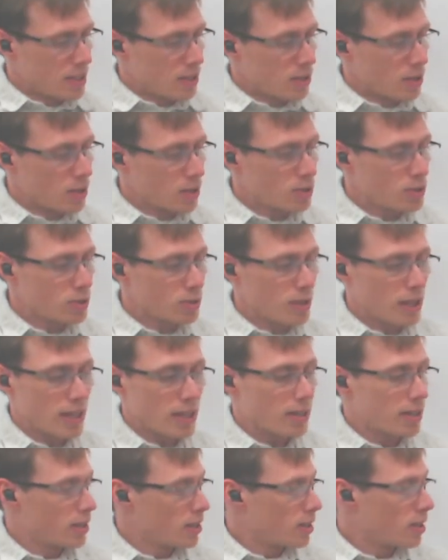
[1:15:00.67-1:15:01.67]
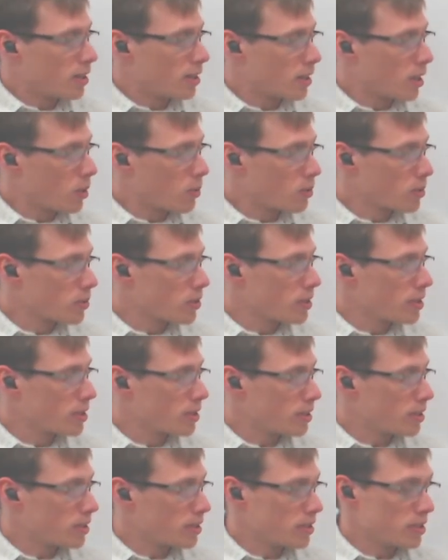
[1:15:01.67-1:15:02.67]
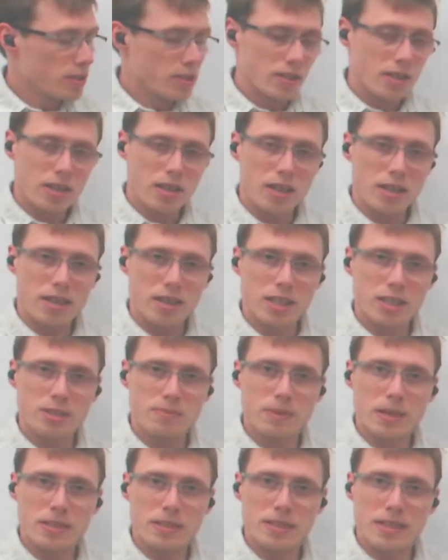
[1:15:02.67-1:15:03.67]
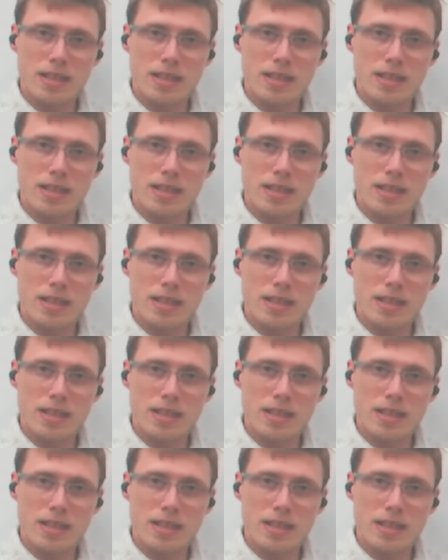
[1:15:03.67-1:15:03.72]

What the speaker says: those who had lower than expected